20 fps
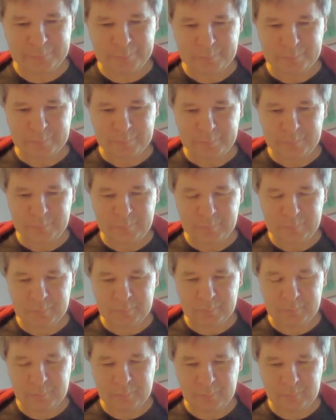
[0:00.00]

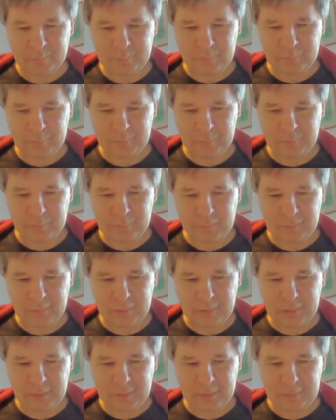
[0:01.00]

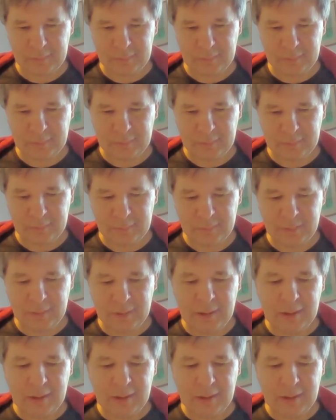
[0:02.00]
[no speech]